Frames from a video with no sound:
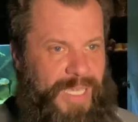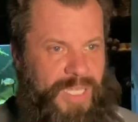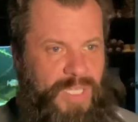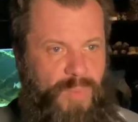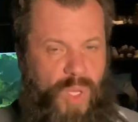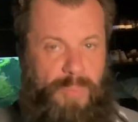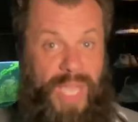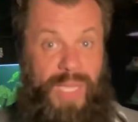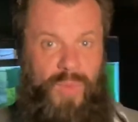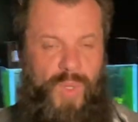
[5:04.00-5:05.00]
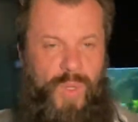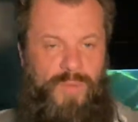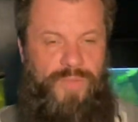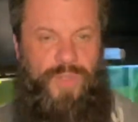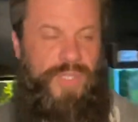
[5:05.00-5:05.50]
small bankroll
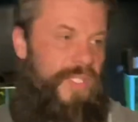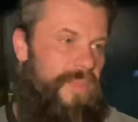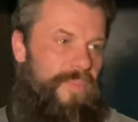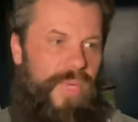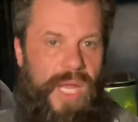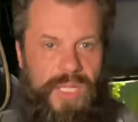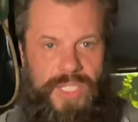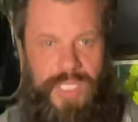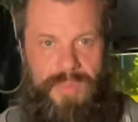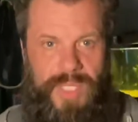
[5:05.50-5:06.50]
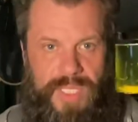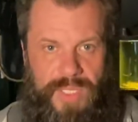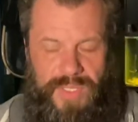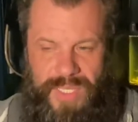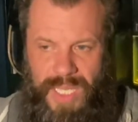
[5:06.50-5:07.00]
for this project,
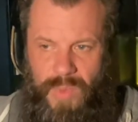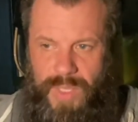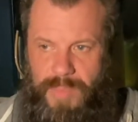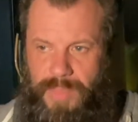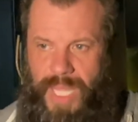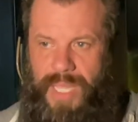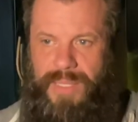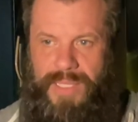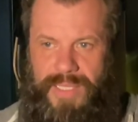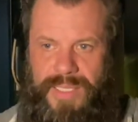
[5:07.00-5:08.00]
because I don't want to buy things,